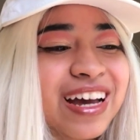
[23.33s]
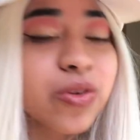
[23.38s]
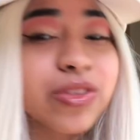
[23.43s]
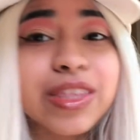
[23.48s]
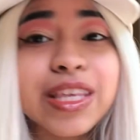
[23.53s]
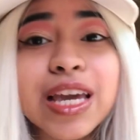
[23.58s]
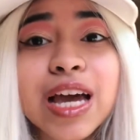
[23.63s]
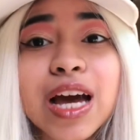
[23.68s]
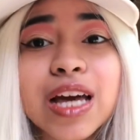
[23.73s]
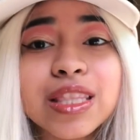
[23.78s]

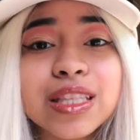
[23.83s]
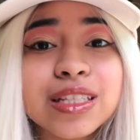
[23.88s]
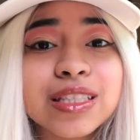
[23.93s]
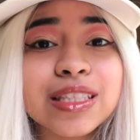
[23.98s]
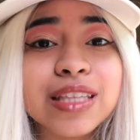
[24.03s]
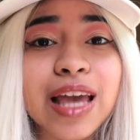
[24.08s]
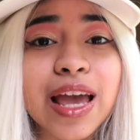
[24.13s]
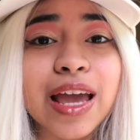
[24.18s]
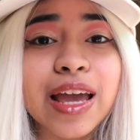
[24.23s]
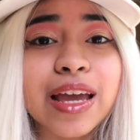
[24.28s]
The other
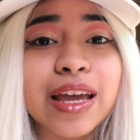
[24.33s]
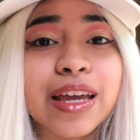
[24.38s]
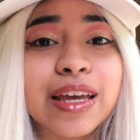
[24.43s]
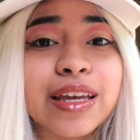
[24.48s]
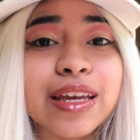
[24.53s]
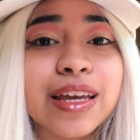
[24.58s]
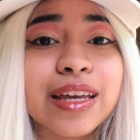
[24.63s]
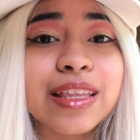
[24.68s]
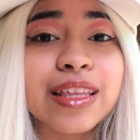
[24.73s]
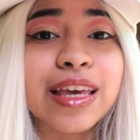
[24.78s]

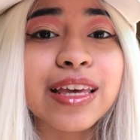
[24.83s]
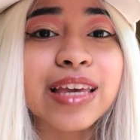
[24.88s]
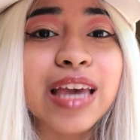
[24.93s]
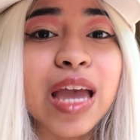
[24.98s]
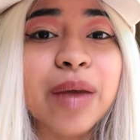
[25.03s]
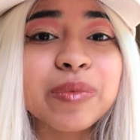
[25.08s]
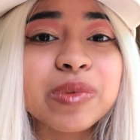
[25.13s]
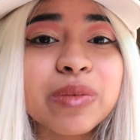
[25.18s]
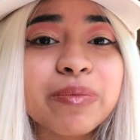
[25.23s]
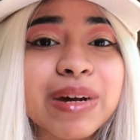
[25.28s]
day, it
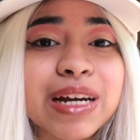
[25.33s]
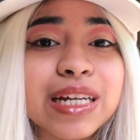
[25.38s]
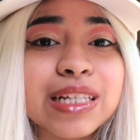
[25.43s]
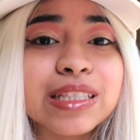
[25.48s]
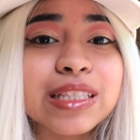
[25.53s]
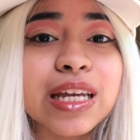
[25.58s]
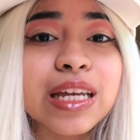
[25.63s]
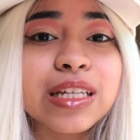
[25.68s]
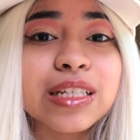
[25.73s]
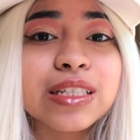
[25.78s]
came to my
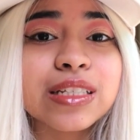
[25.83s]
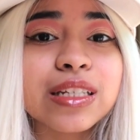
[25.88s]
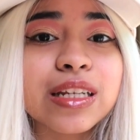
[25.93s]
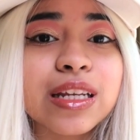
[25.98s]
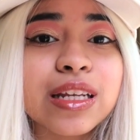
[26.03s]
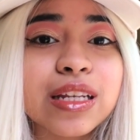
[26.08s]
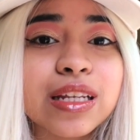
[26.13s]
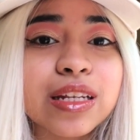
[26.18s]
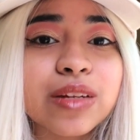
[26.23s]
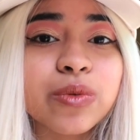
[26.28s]
attention.
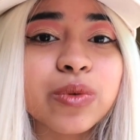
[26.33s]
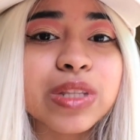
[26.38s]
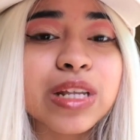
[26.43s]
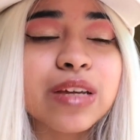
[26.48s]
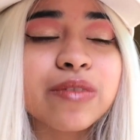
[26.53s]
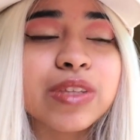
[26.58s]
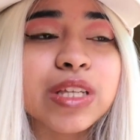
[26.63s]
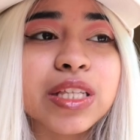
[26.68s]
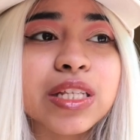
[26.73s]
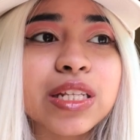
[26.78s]
Well, not
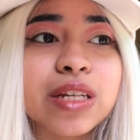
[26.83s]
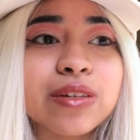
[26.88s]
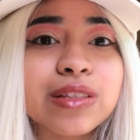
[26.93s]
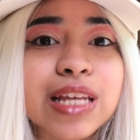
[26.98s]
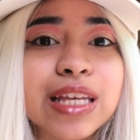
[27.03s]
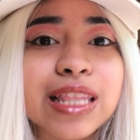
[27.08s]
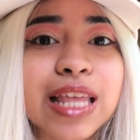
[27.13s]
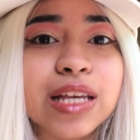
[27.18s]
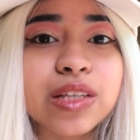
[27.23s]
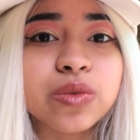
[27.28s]
even the other day. It was
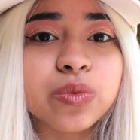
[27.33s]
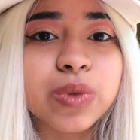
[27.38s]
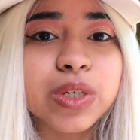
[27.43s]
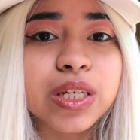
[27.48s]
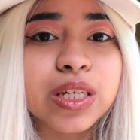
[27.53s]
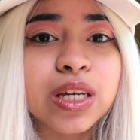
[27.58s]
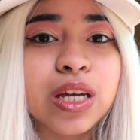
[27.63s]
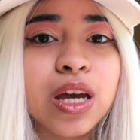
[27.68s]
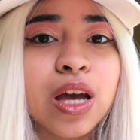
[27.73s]
like last week.